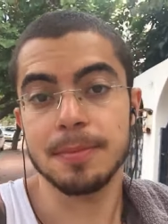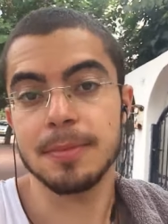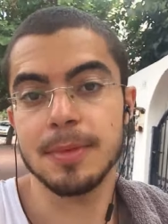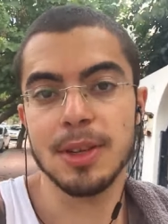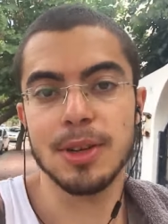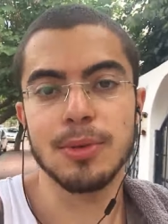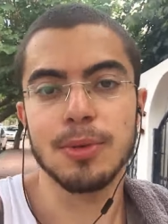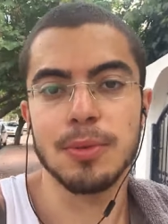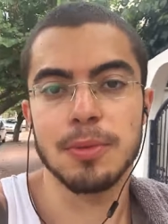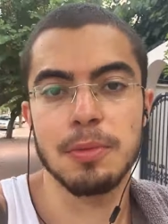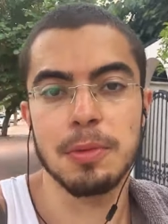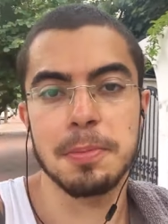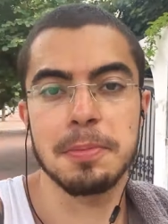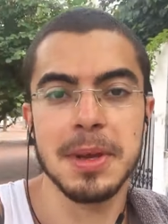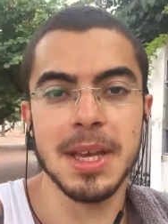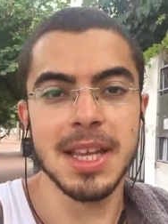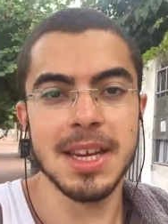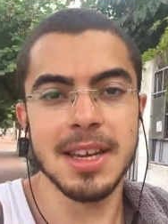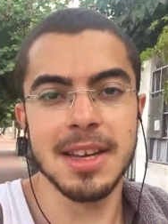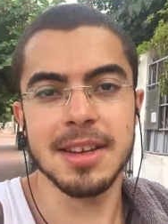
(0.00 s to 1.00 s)

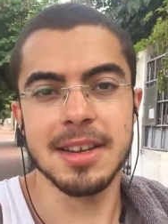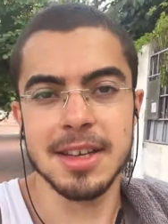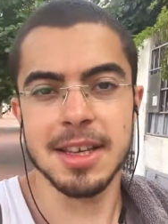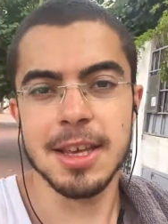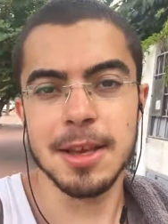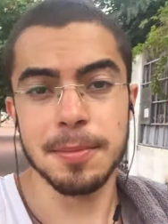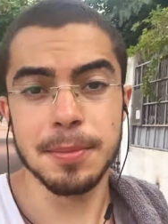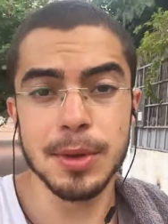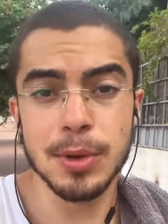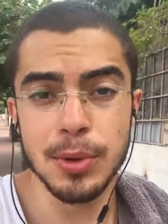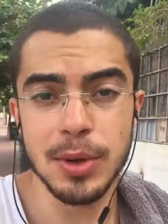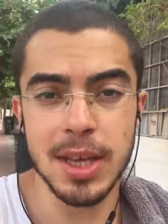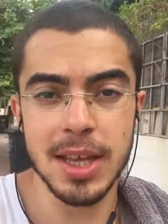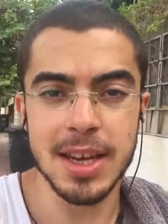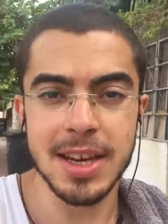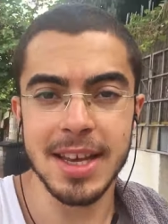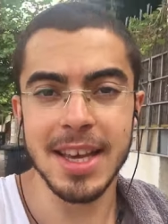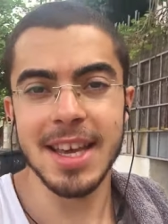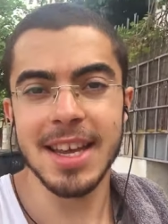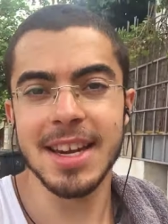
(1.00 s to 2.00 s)
repeat it and keep doing
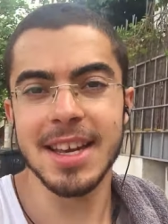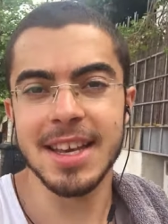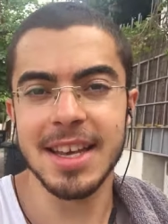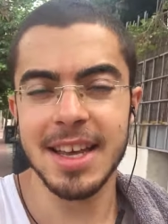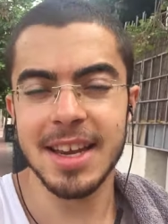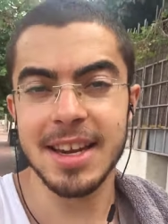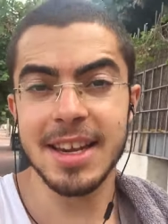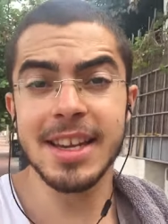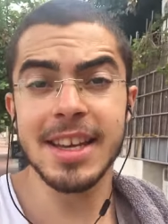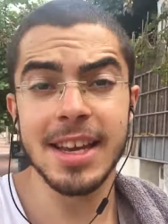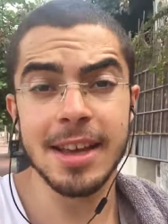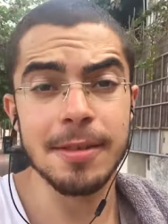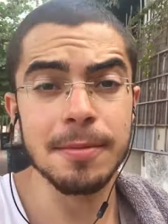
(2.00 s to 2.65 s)
it again and again and